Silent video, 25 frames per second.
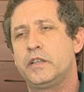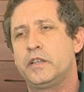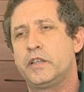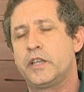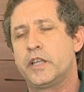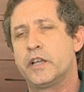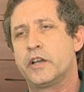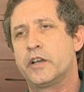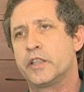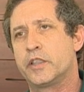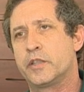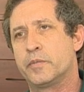
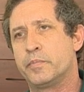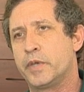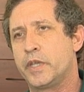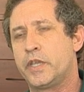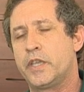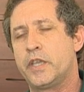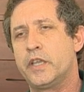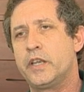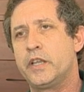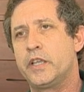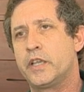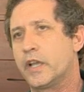Now at the
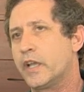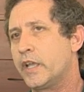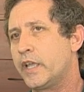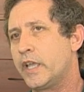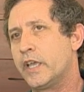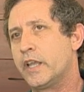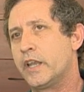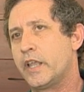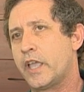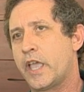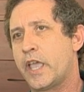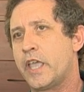beginning I
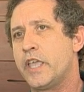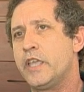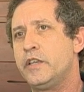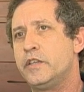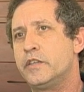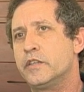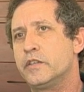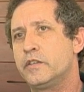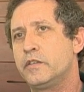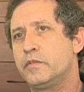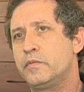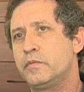had
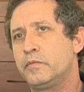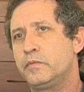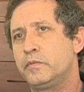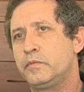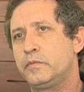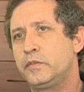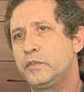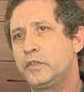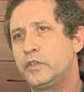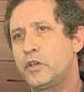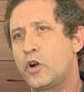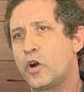8
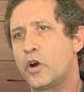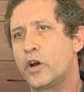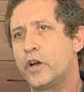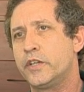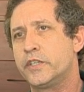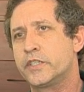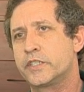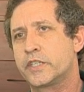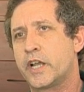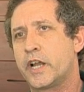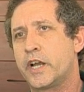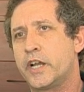
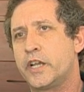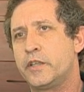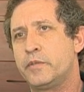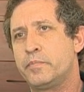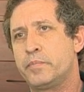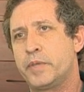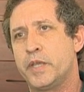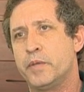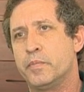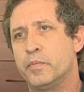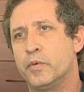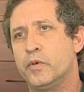card signing
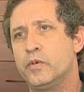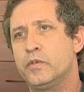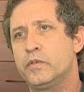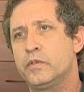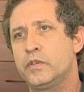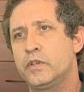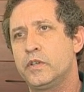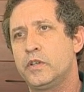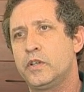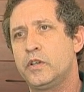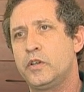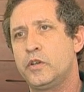people
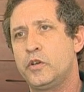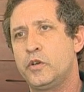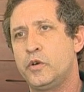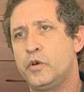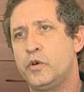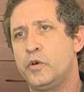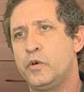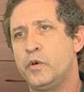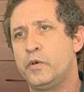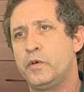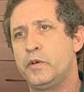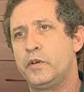
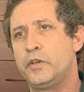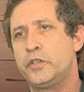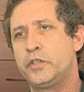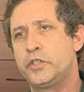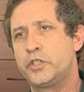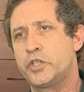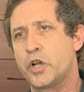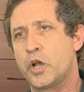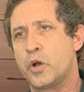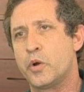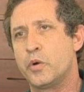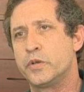who
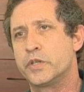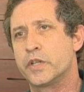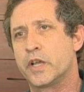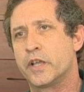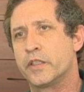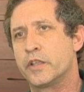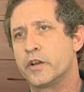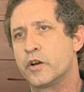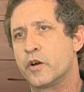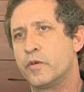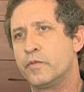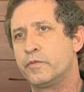chose
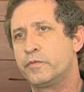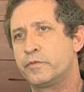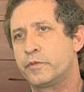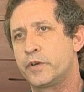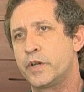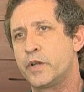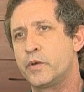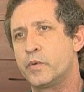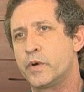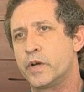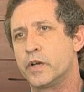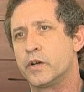on their own
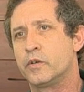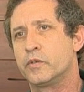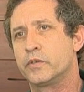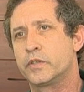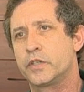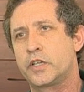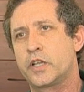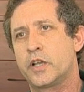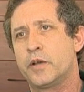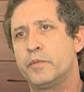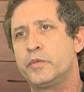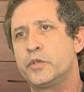free will
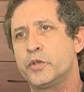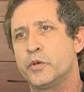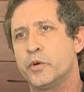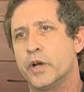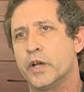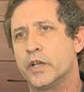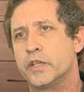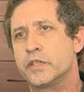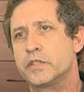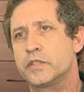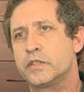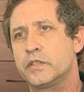to come to
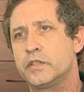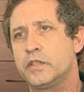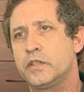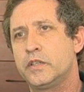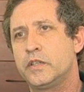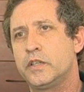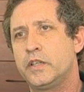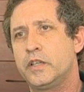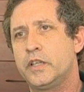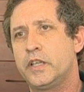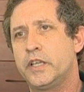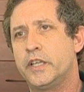us
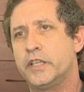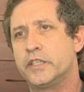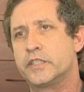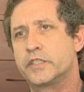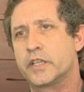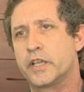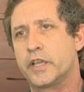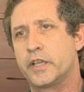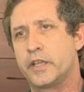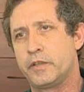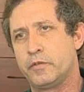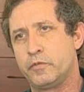and
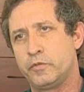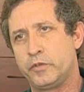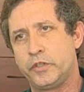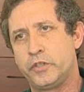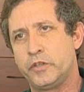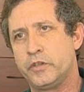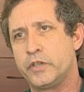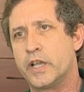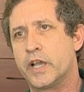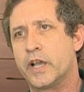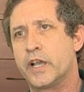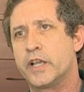say,
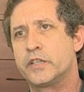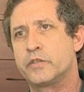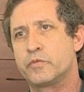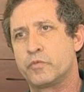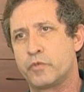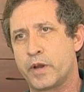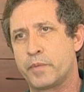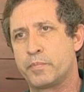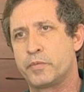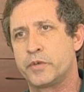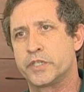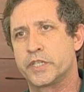you guys
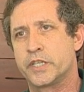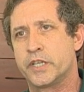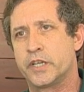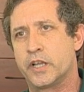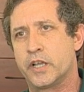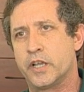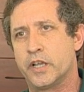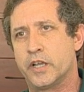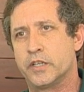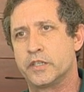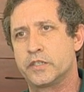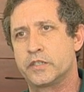represent
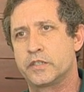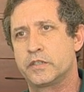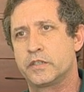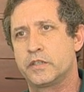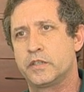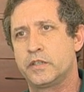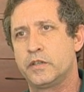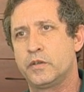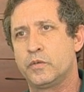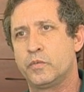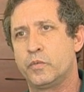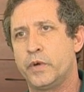us.
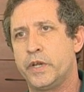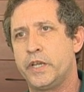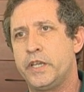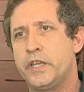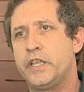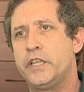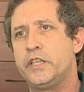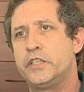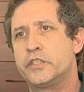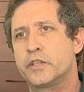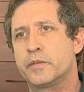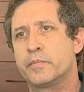We
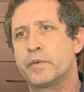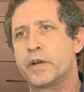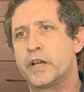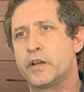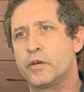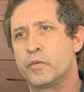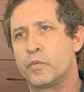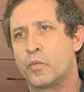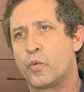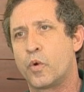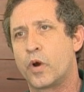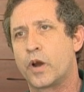need somebody
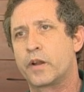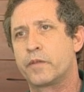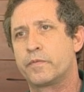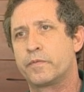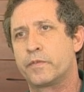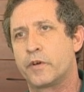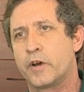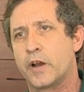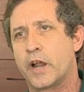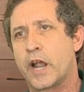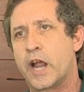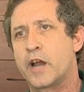to work
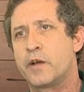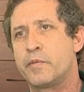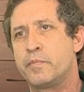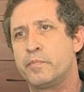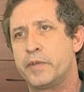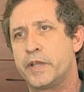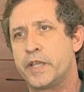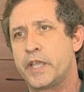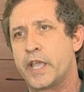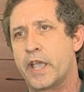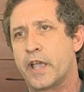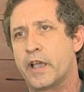for our
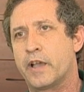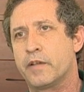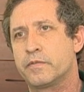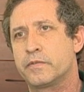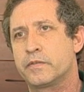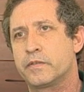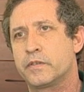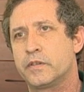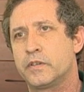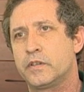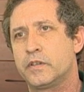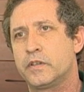behalf.